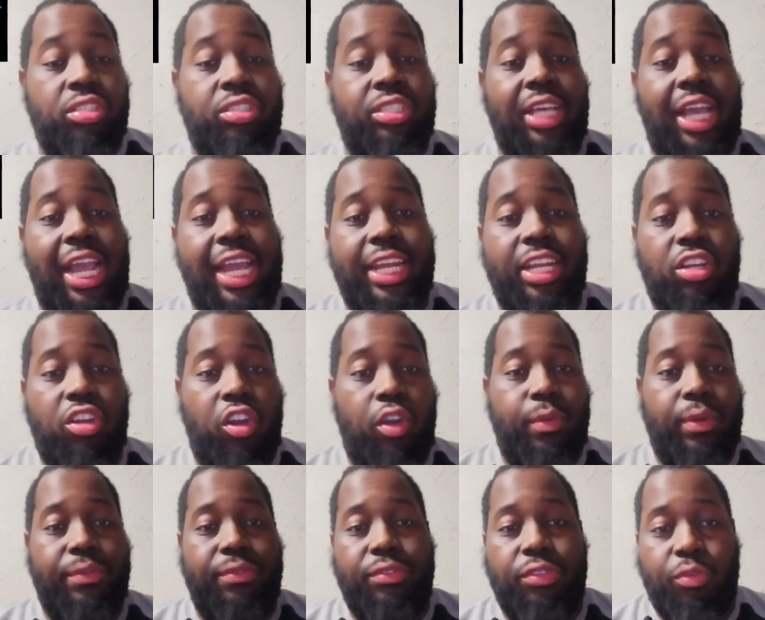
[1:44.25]
decided to go
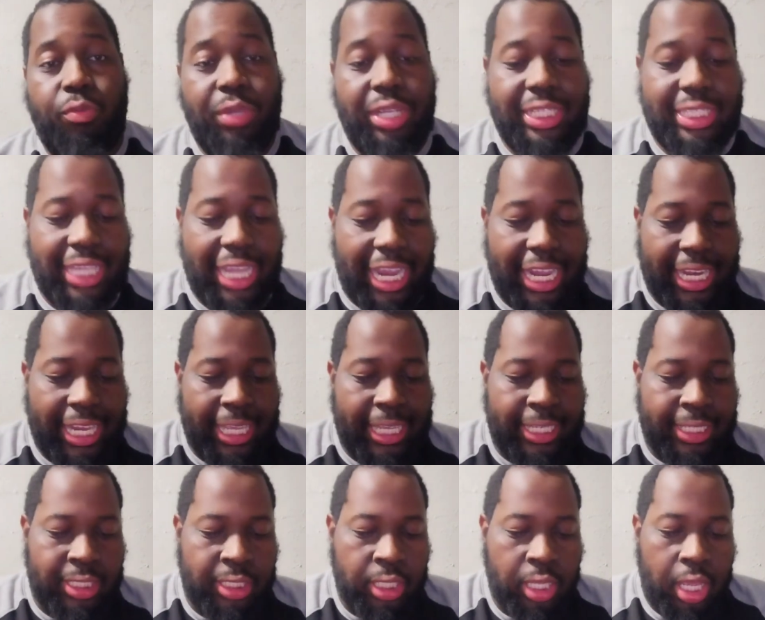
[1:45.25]
with three tight
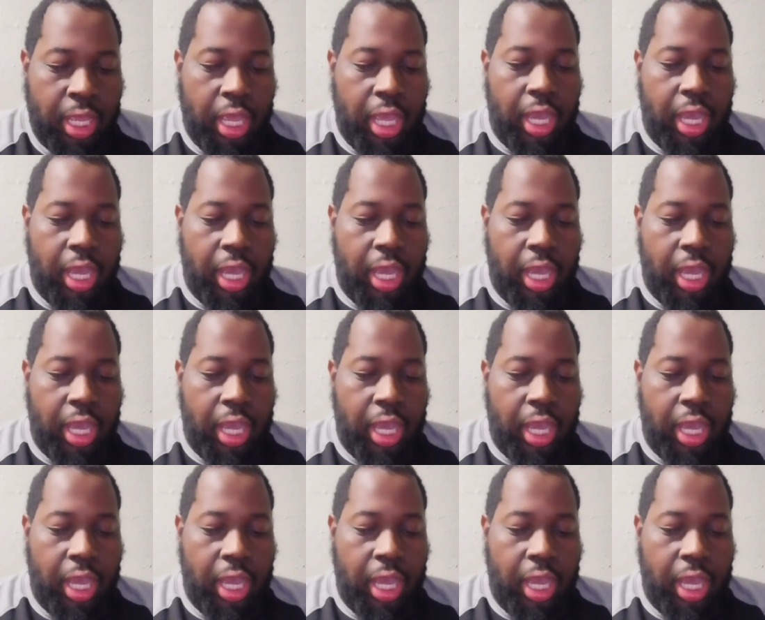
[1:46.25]
ends.